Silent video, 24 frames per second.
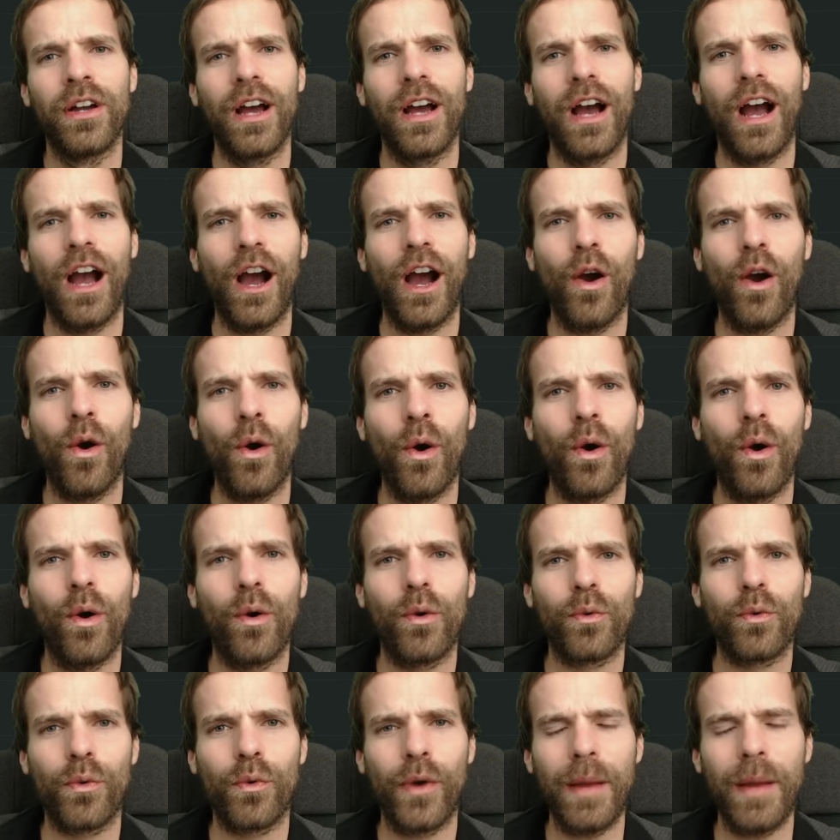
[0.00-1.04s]
how
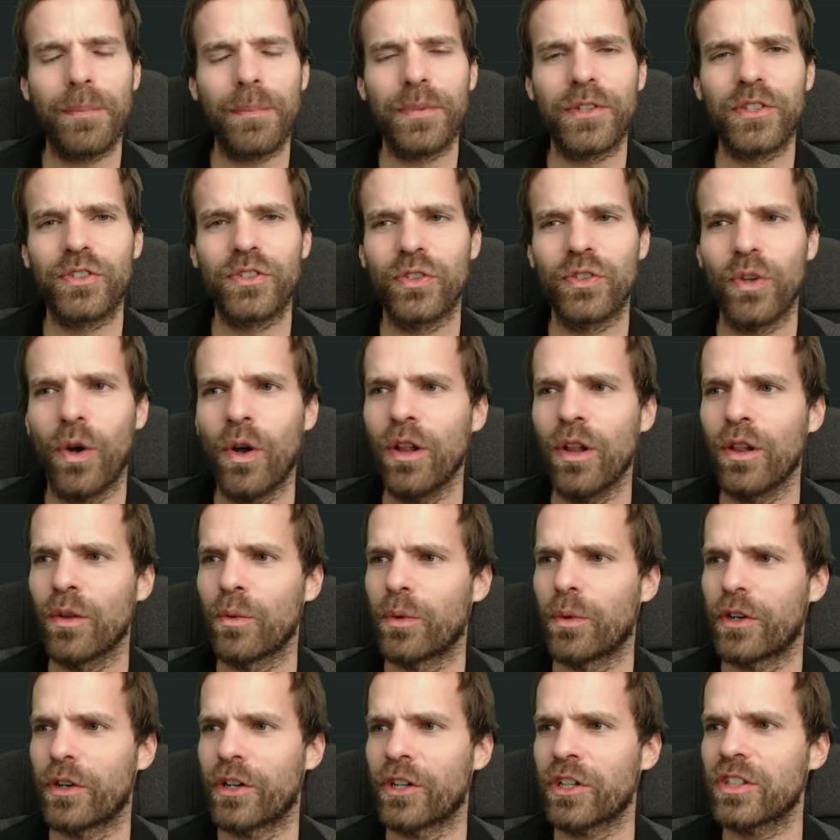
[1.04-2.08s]
wrapped sol
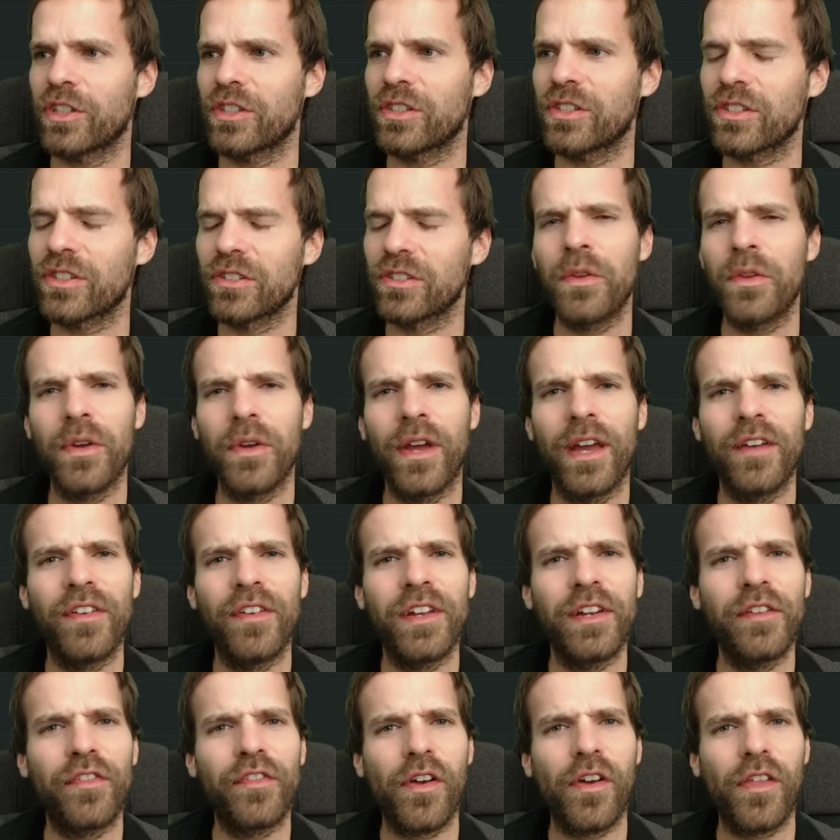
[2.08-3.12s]
works. Do you have
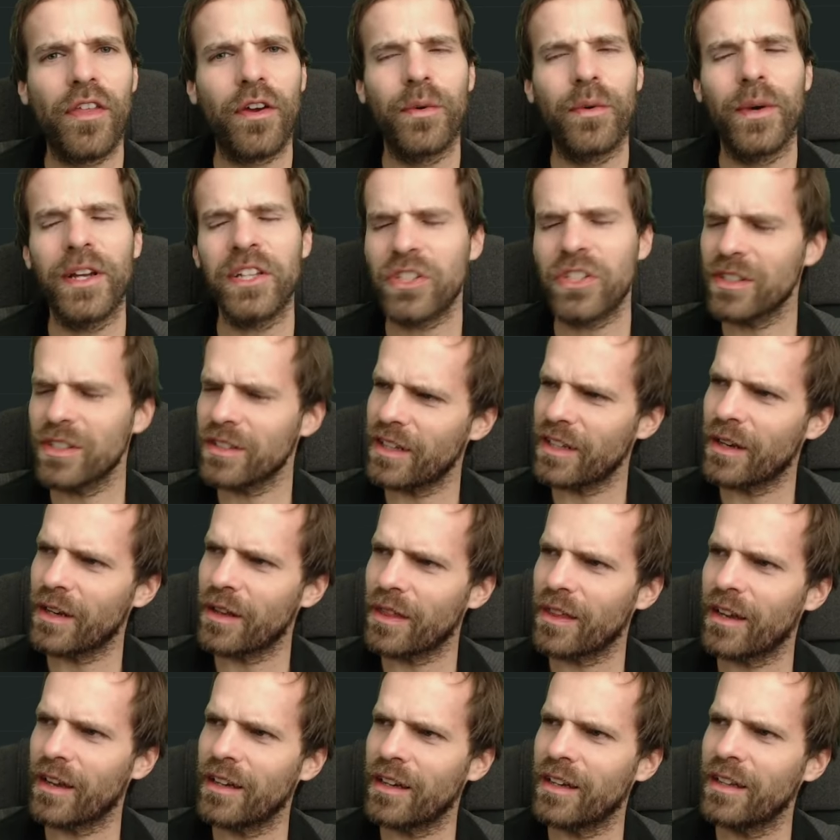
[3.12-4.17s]
any further questions?
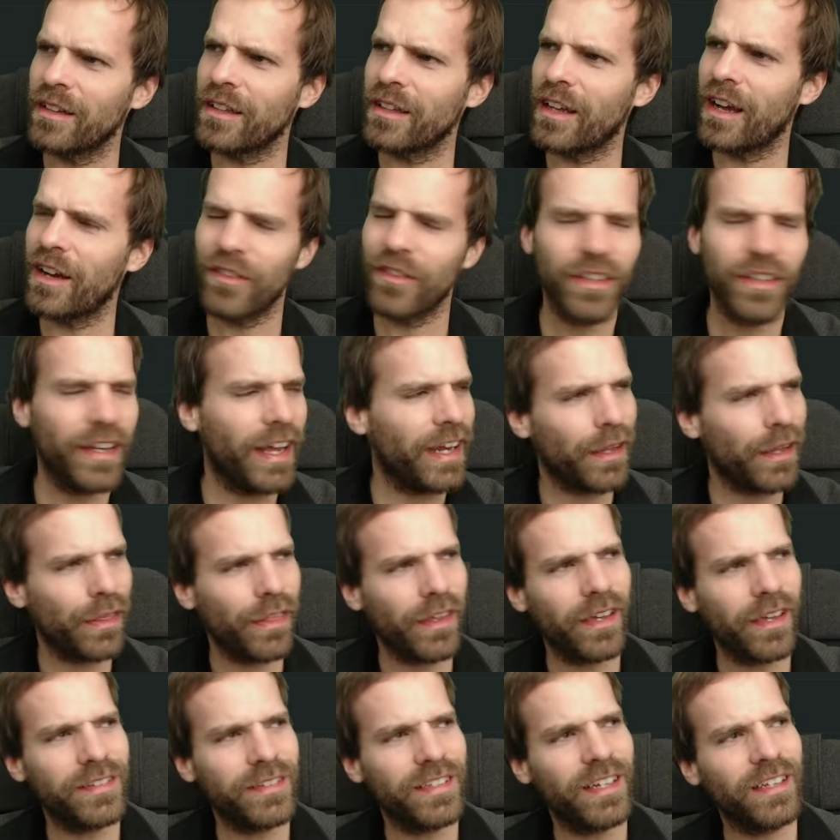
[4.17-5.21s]
Anything I didn't cover?
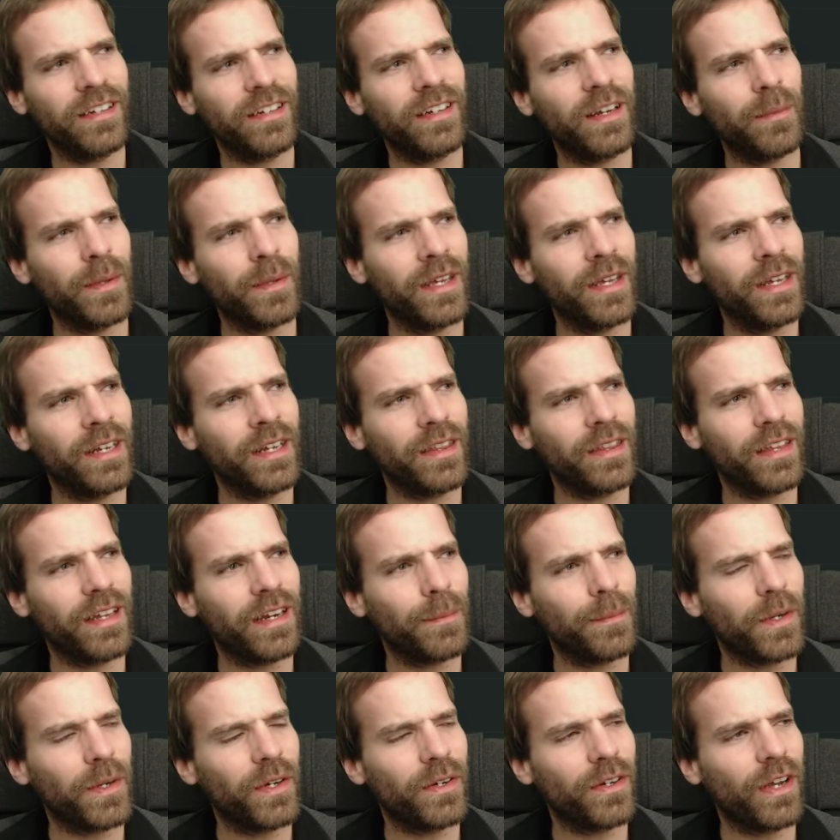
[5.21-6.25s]
Anything I said in the beginning that
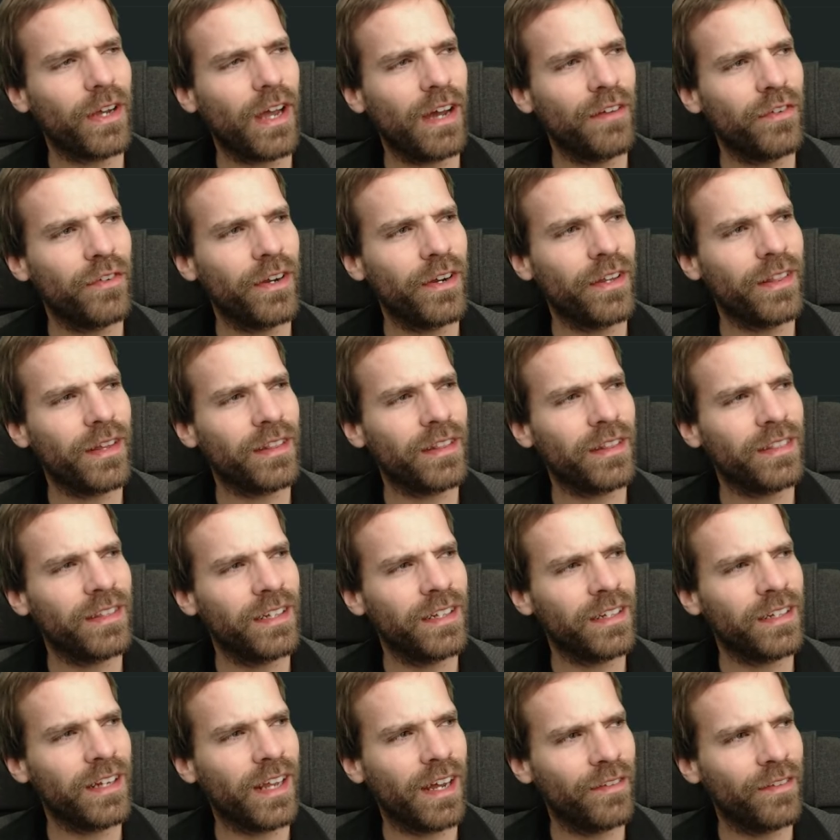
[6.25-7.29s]
I'm gonna cover and that
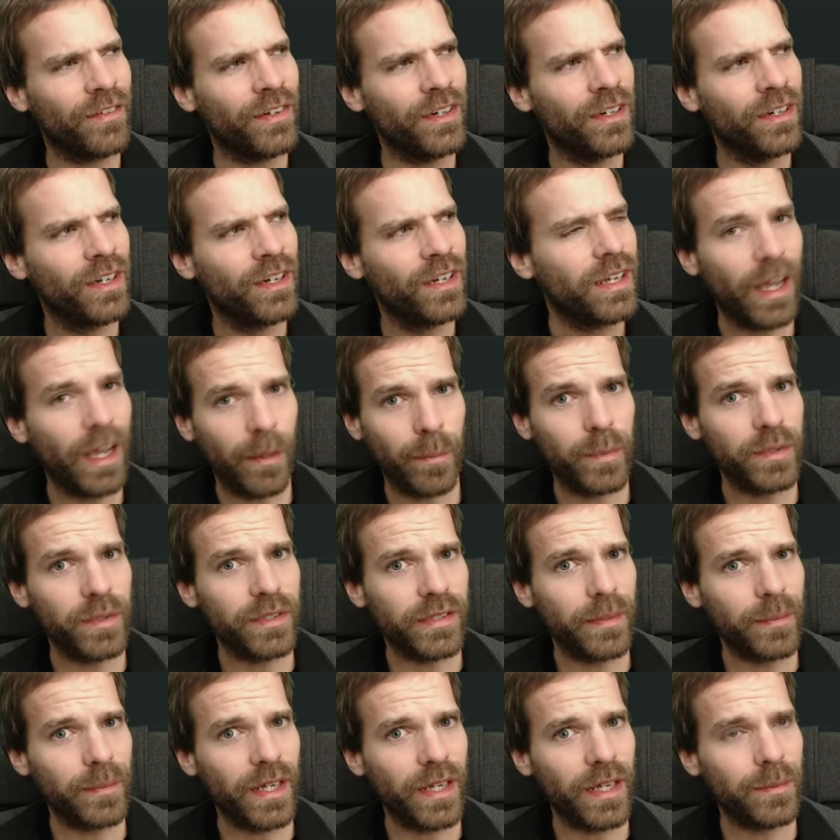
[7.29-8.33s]
didn't cover? Happens
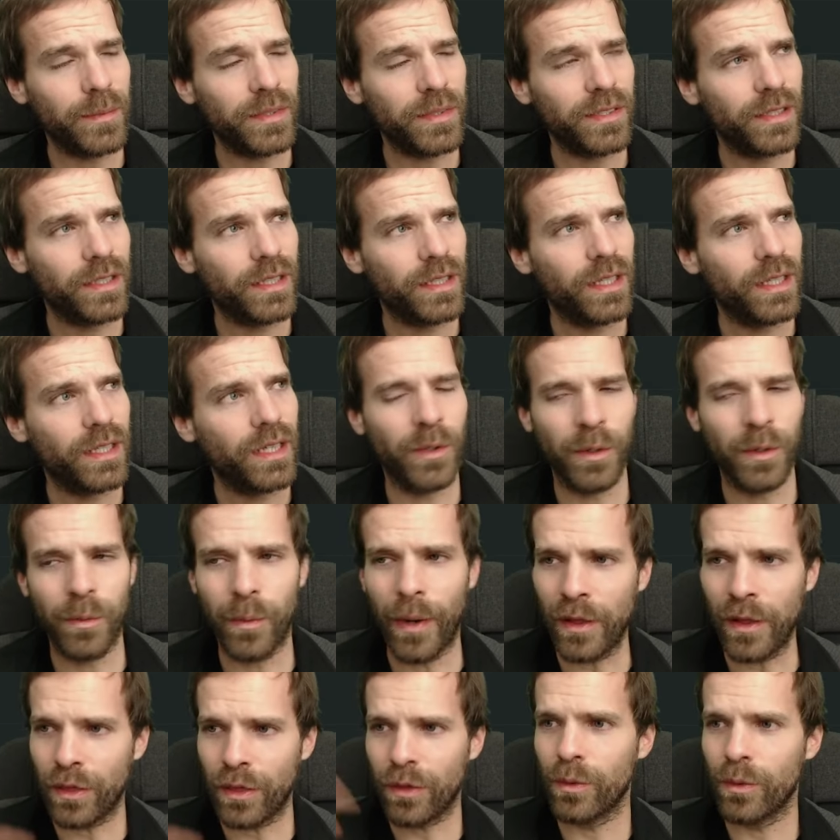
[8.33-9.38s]
sometimes. We
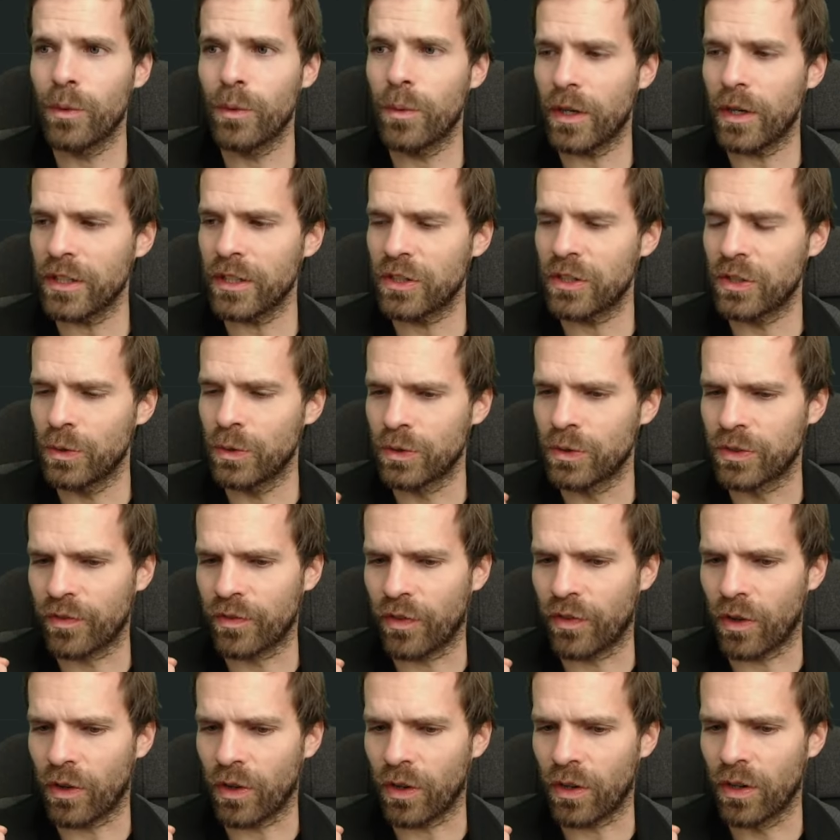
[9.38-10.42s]
went through what it's used
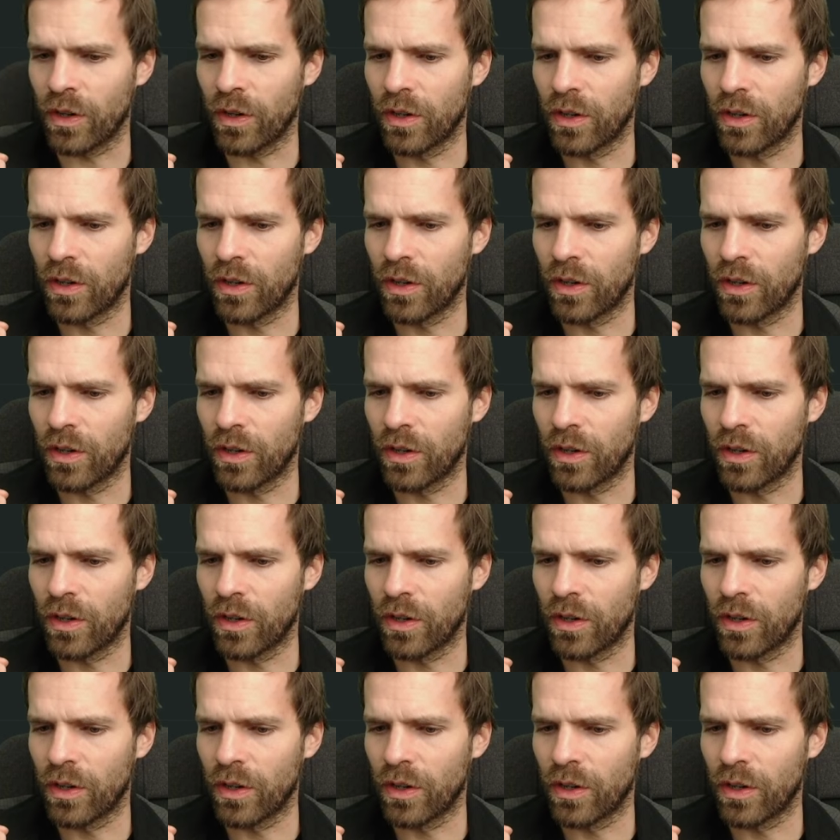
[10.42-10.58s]
for.